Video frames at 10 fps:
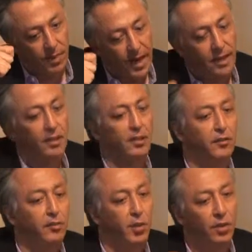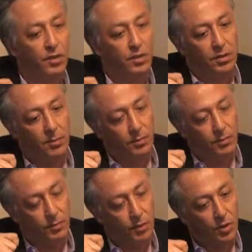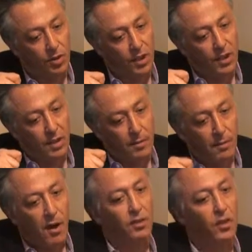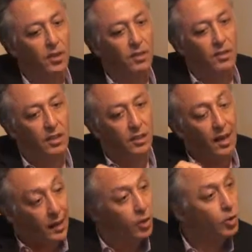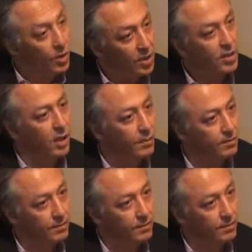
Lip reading: active, more moderate, intellectual Islam.